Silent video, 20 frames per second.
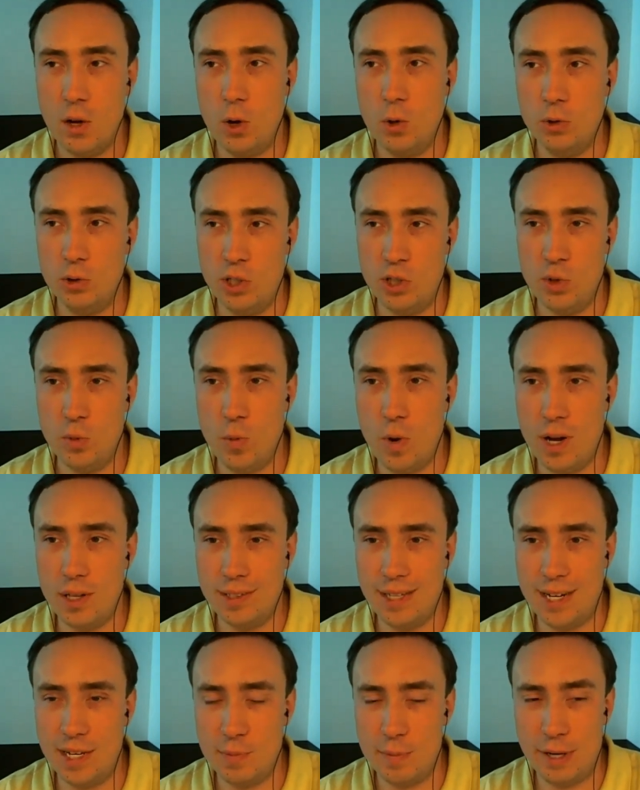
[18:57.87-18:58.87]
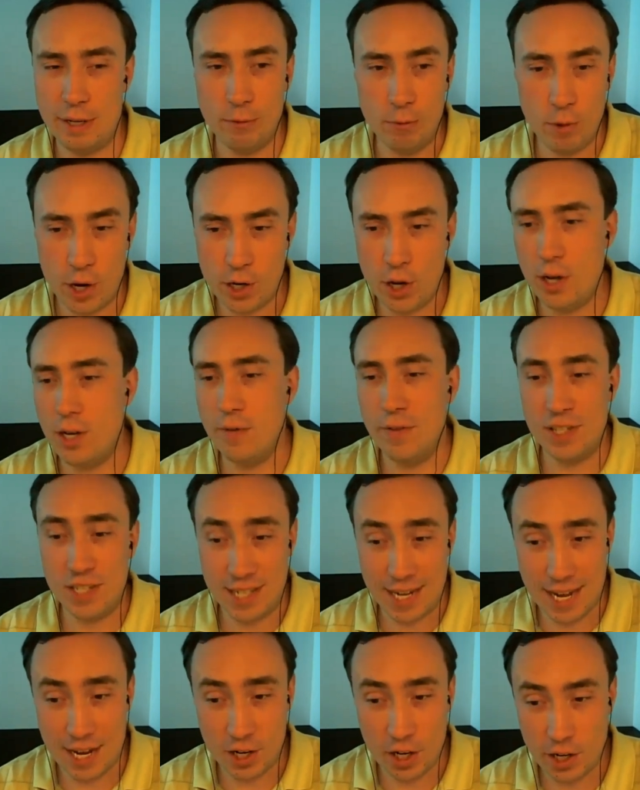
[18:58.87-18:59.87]
only the one that it's being run on if it's
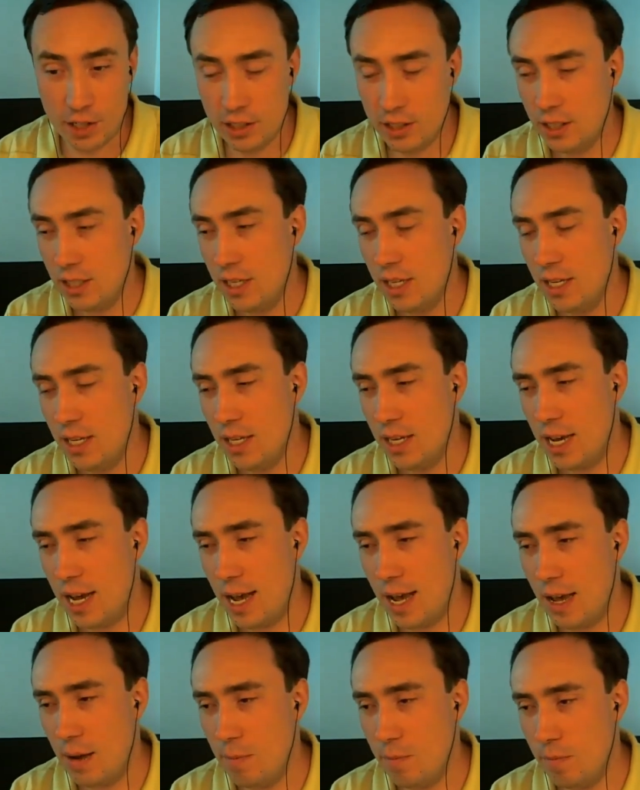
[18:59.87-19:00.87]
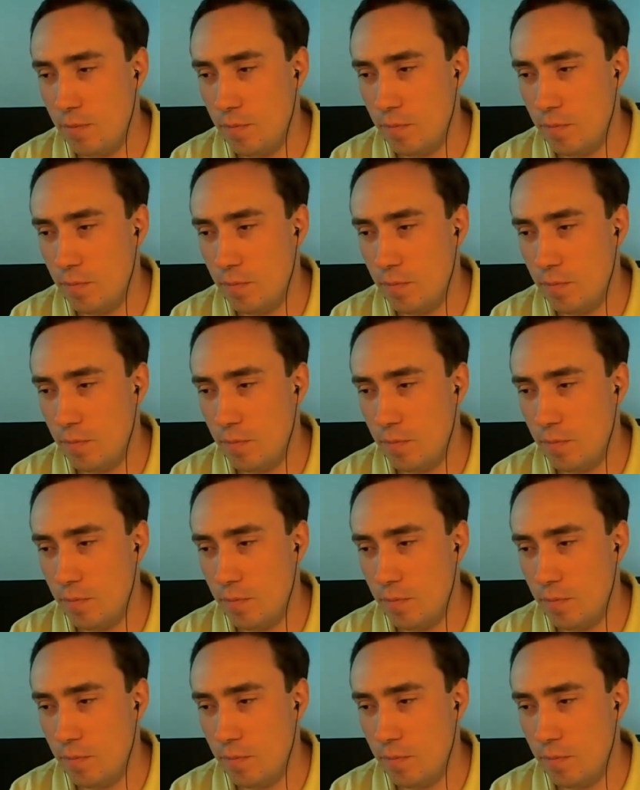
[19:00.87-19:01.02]
an add-on. Um,